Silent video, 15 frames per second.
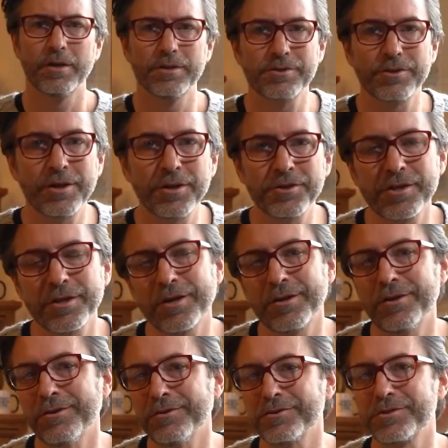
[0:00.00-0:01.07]
So here's the
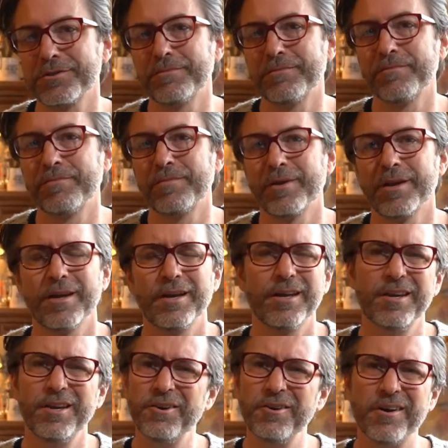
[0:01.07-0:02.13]
good news.
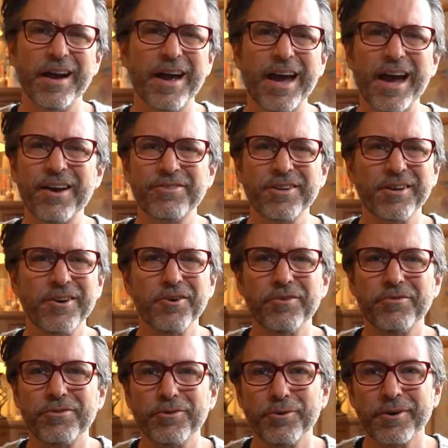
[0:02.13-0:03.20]
You don't have to go to
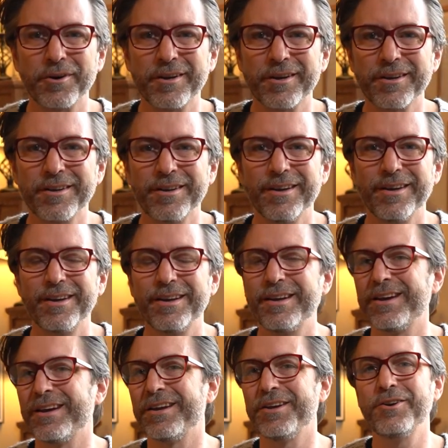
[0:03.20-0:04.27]
Florida,
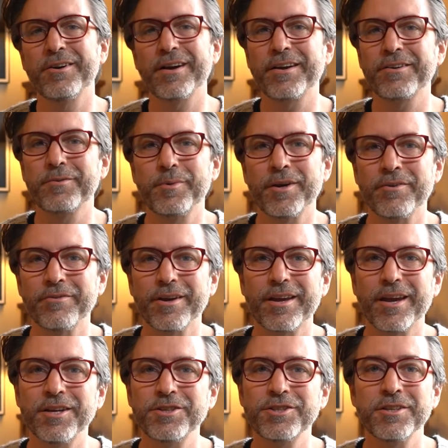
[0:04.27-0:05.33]
and you don't have to be on
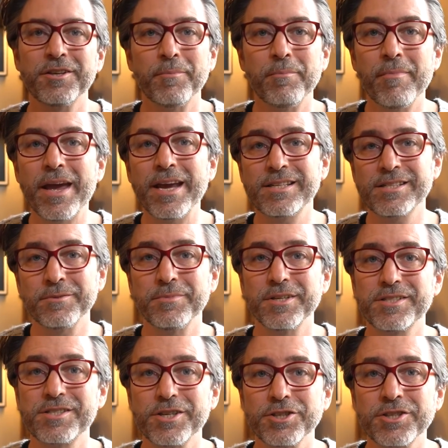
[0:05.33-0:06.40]
vacation to make some
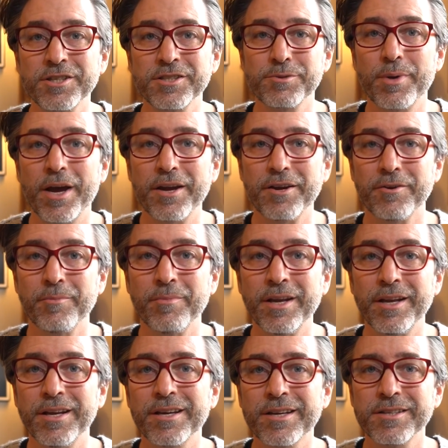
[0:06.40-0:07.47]
decisions about your
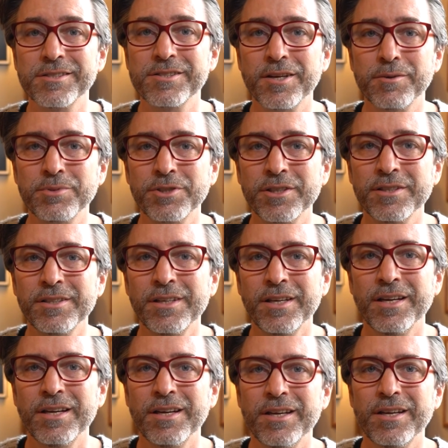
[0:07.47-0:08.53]
media consumption
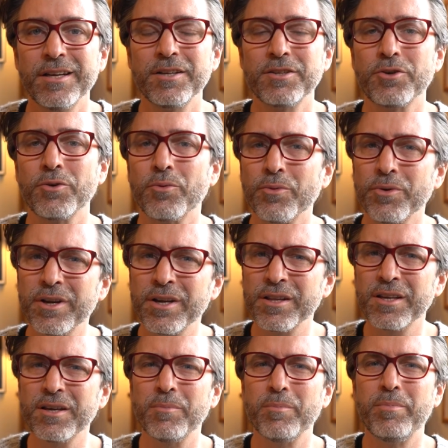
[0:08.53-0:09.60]
to
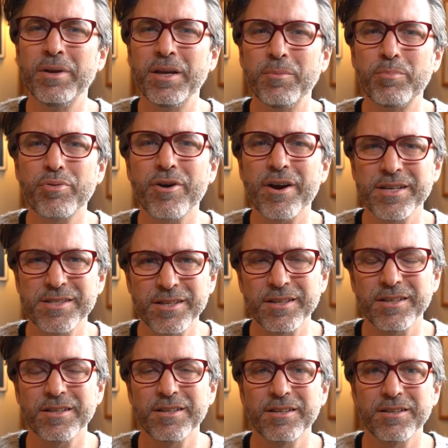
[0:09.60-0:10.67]
really be
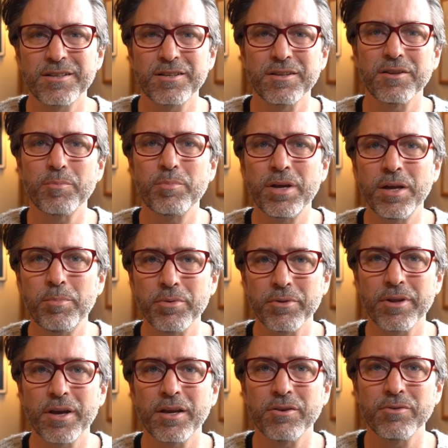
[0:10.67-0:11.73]
present to the
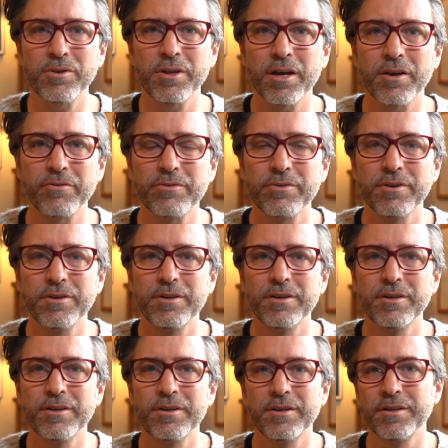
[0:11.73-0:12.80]
people that you love.
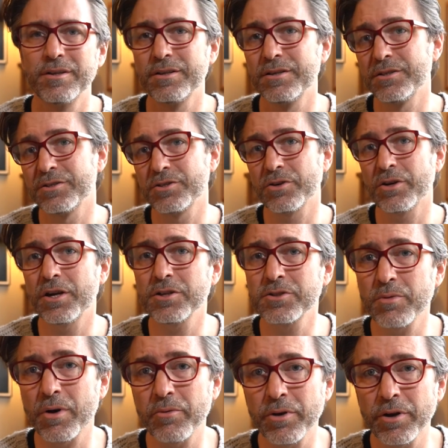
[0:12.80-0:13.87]
So here's
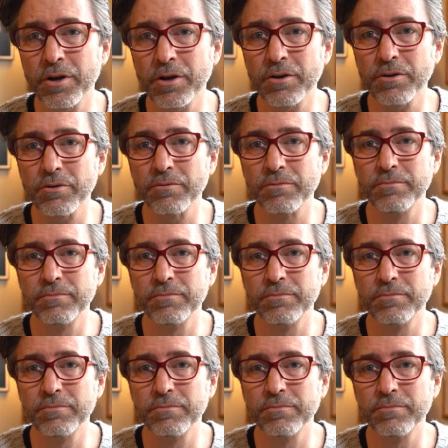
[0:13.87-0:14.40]
what we're going to do.